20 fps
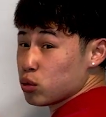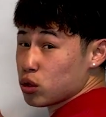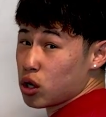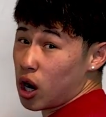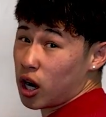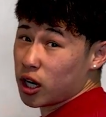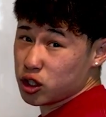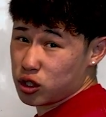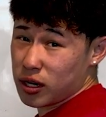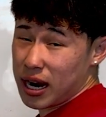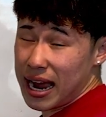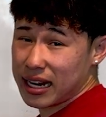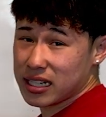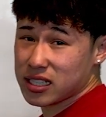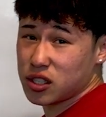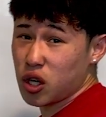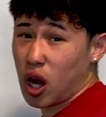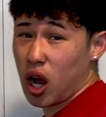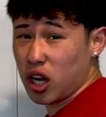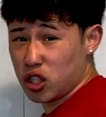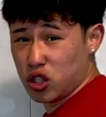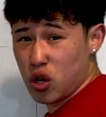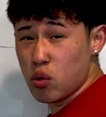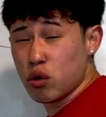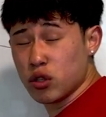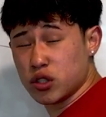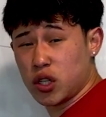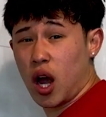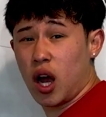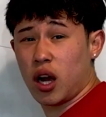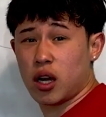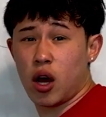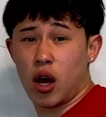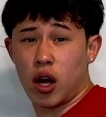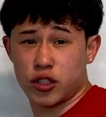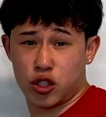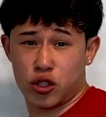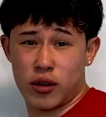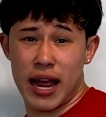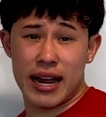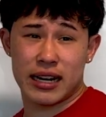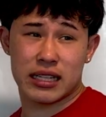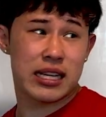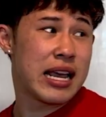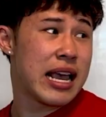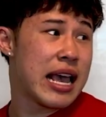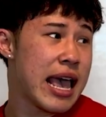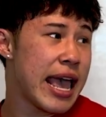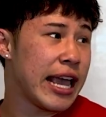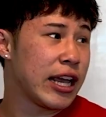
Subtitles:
contracts, not a double dog contract, a